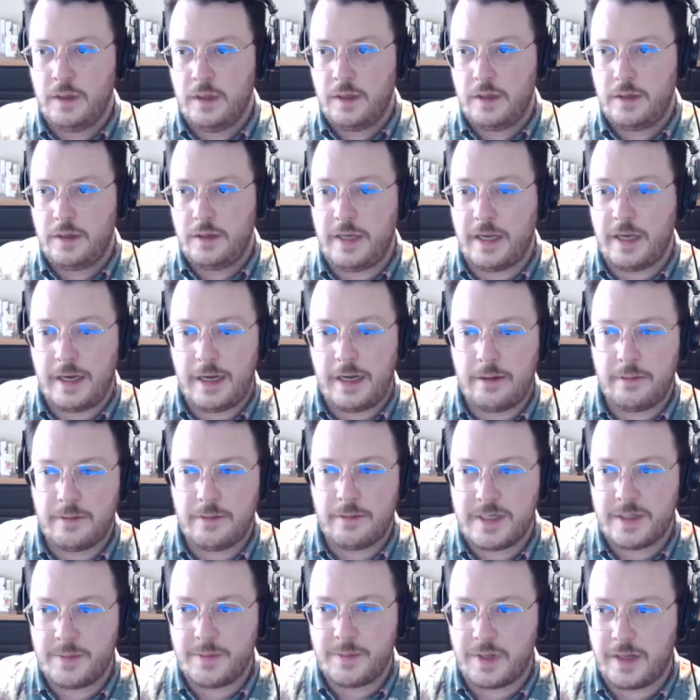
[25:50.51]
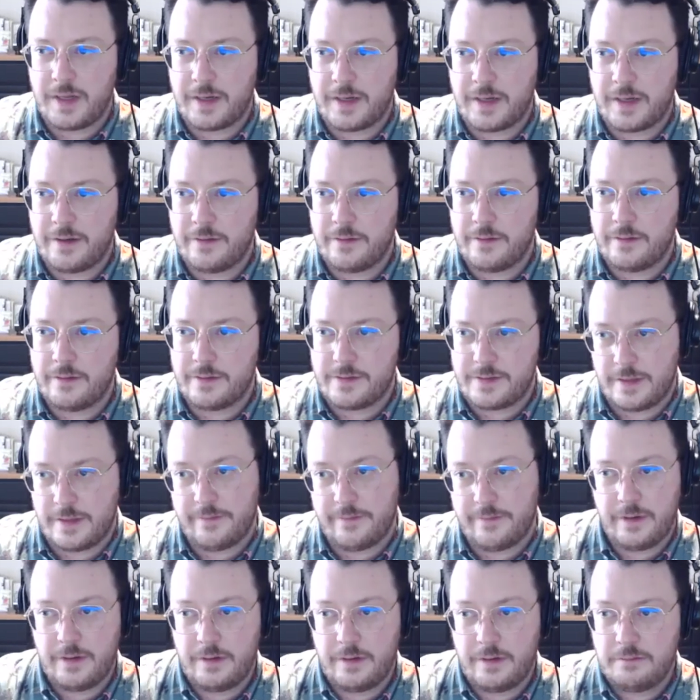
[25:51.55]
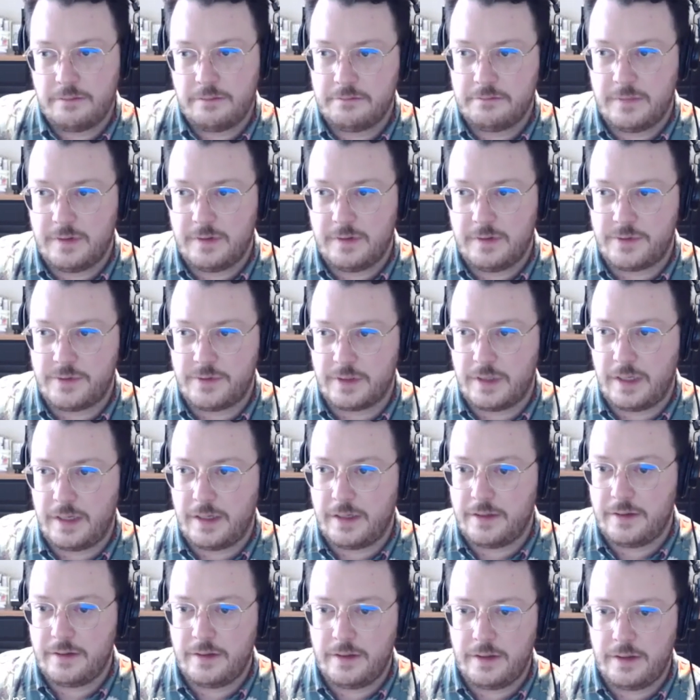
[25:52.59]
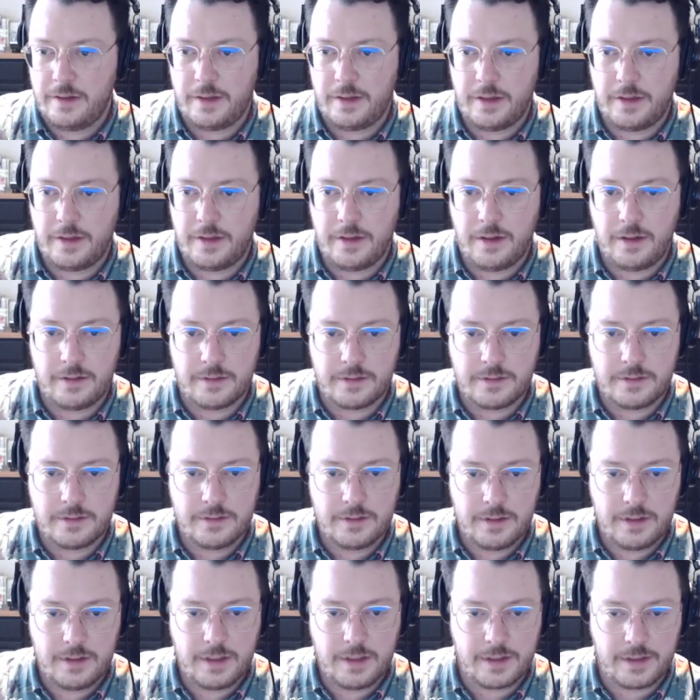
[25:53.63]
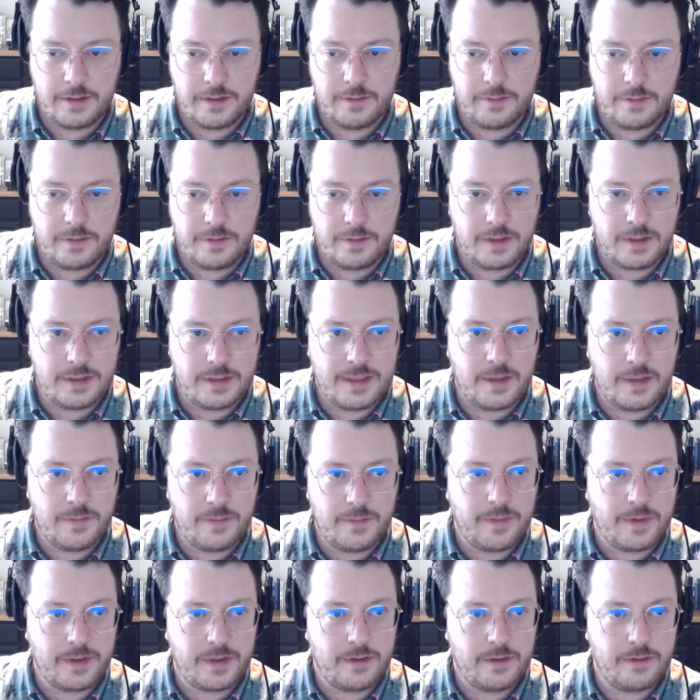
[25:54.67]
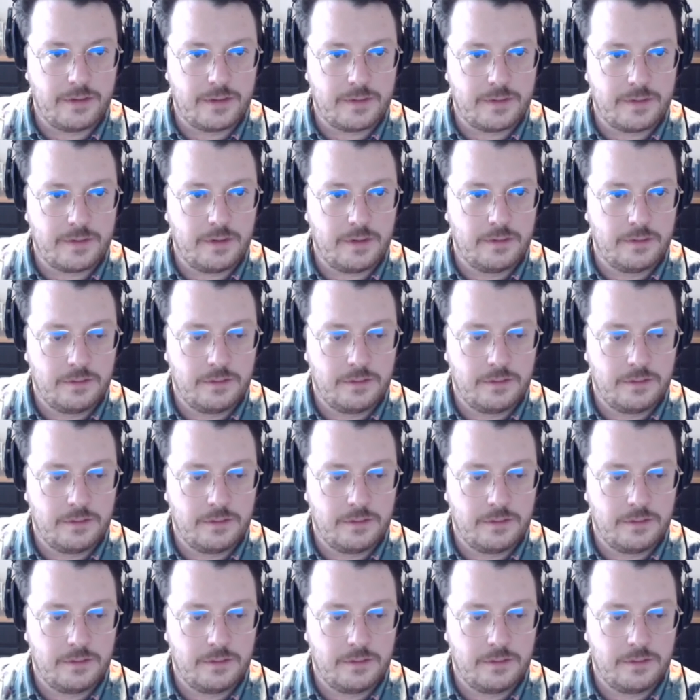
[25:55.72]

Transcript: Yeah, I would say block out the 7th of July and then I can get the down payment going tomorrow.